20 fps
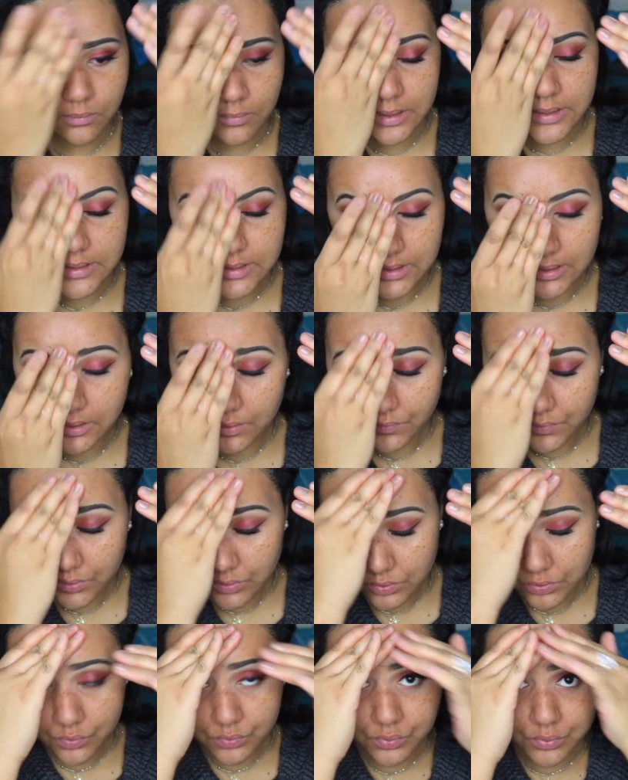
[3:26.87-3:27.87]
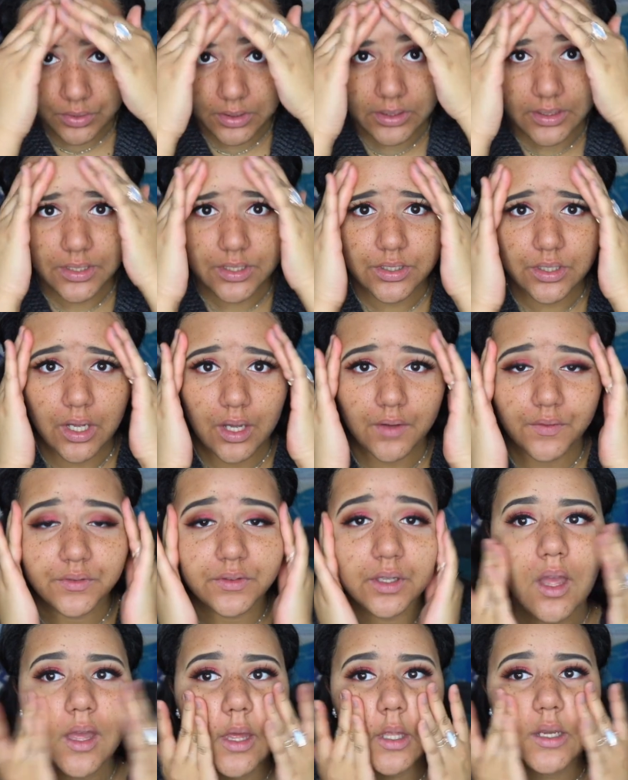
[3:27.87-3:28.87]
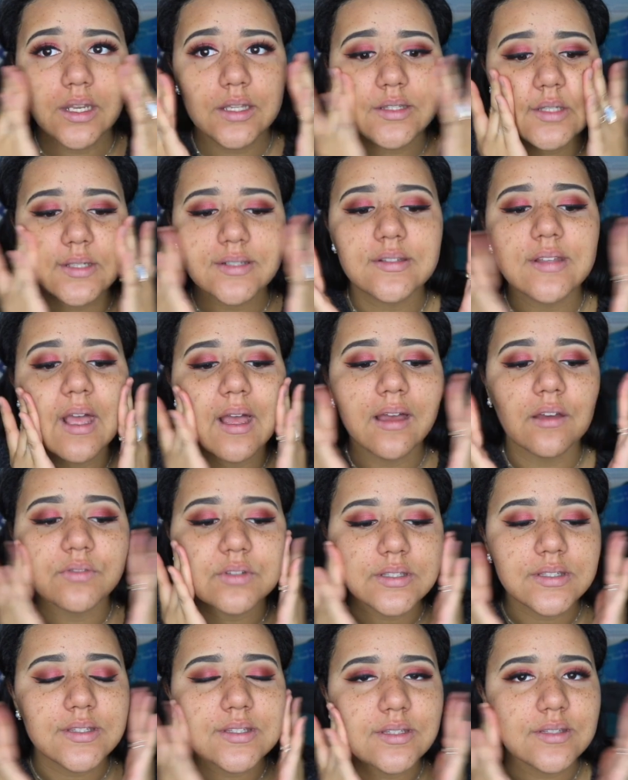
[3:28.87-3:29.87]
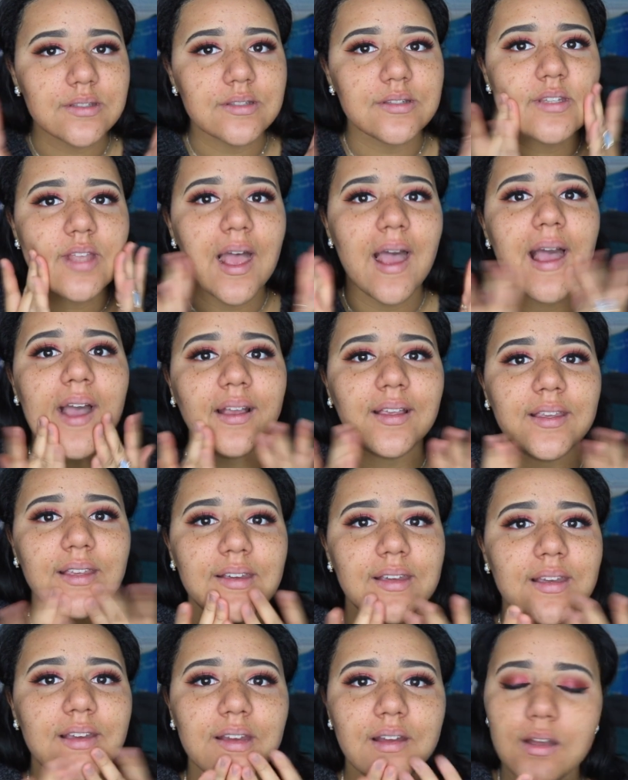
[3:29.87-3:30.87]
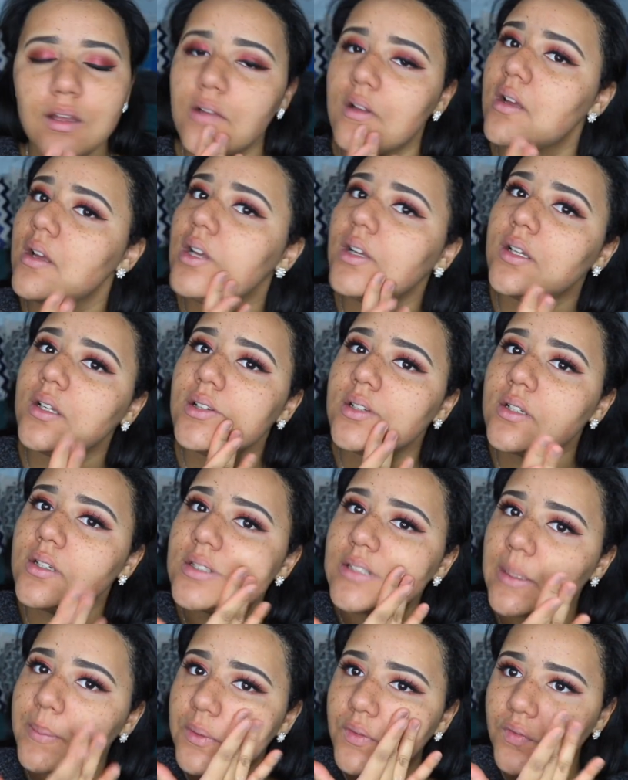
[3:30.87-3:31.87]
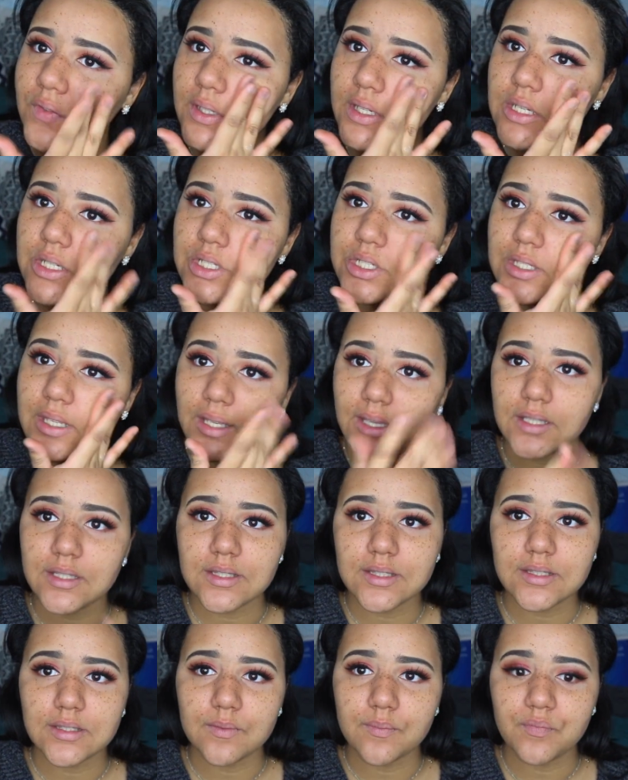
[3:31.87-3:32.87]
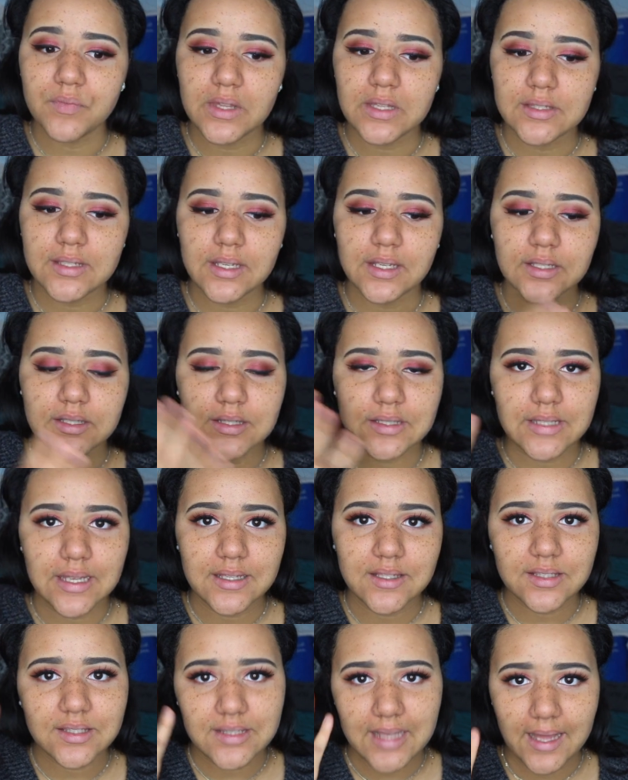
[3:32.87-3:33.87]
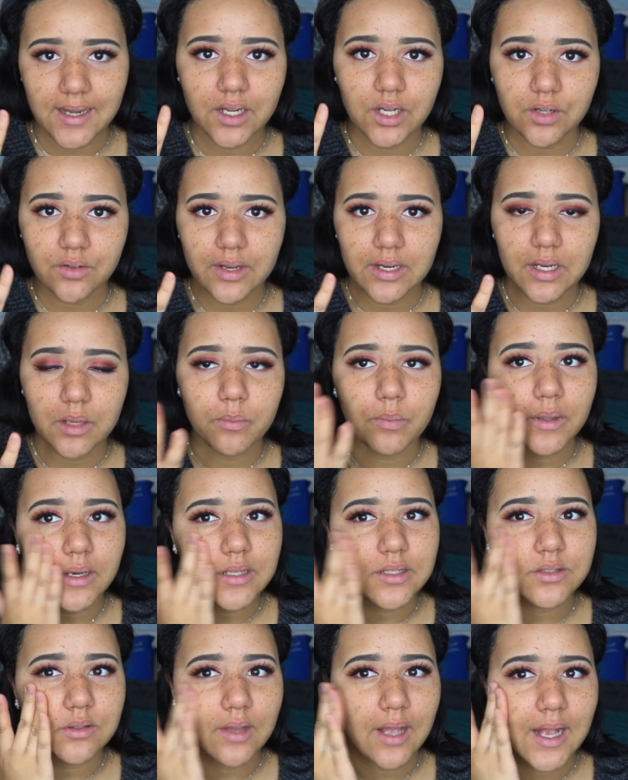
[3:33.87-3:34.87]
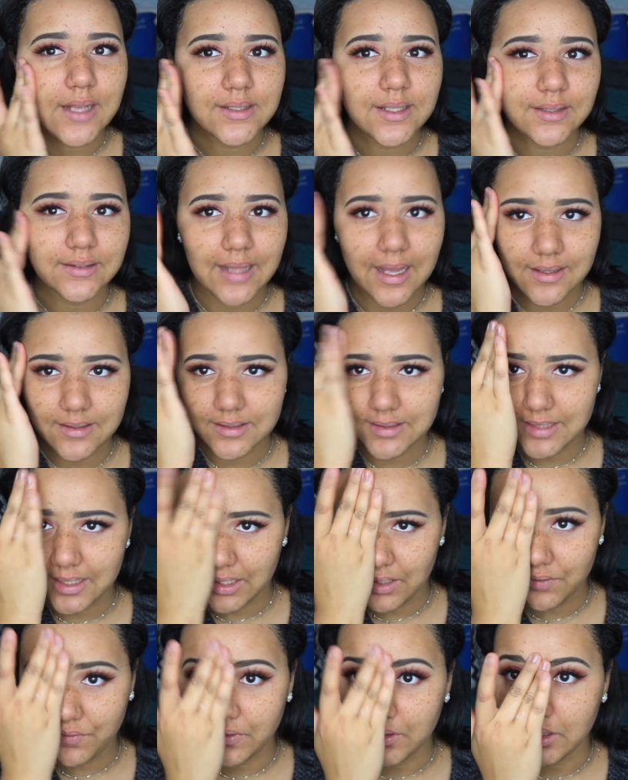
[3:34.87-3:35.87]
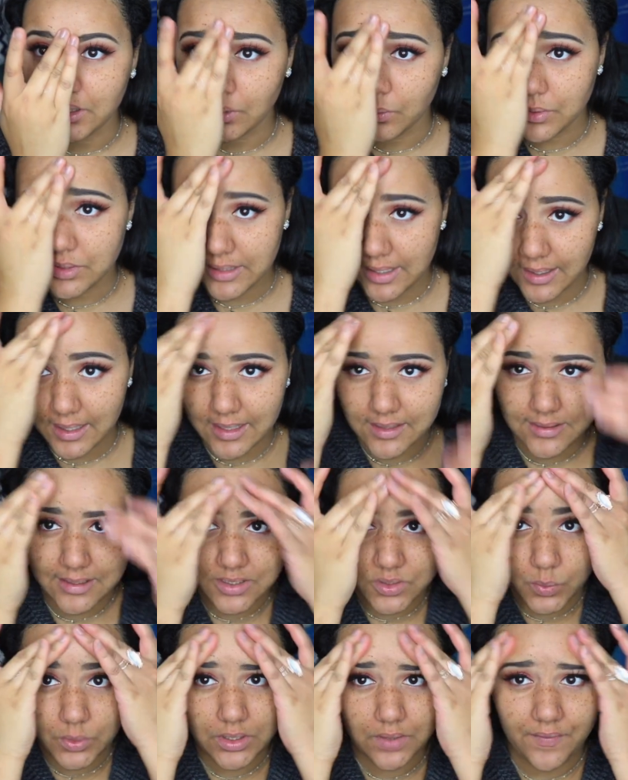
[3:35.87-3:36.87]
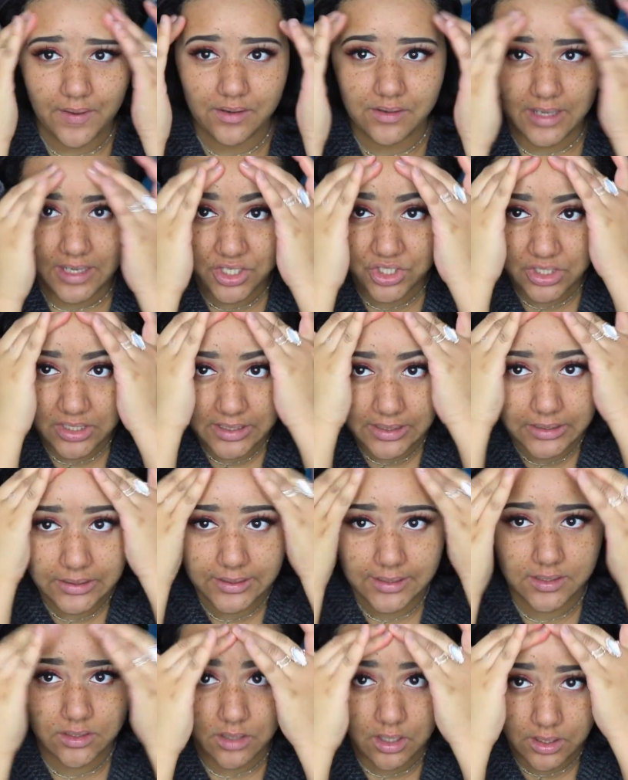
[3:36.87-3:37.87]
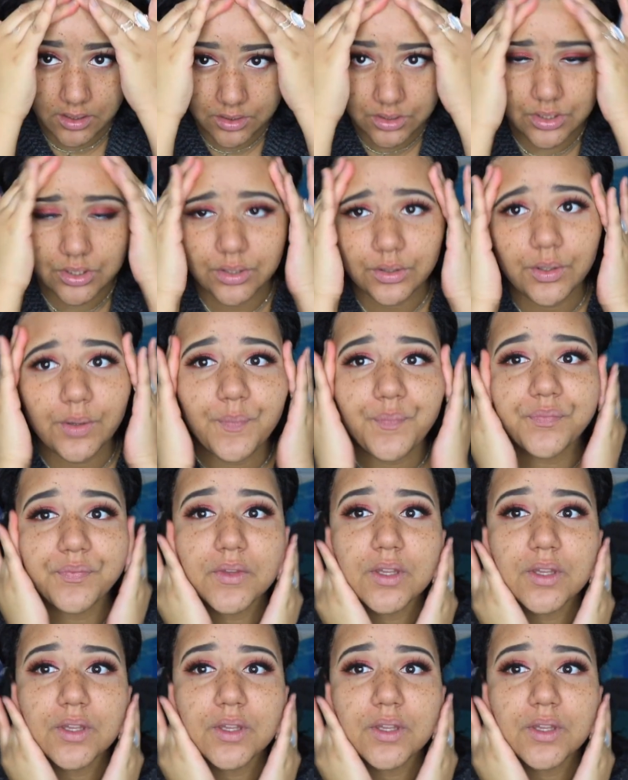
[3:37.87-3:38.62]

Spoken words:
My skin feels really soft, and it does have a tacky type of finish. Like it's set it already, but it still has like that sticky feeling, which I guess that's where the foundation clicks onto.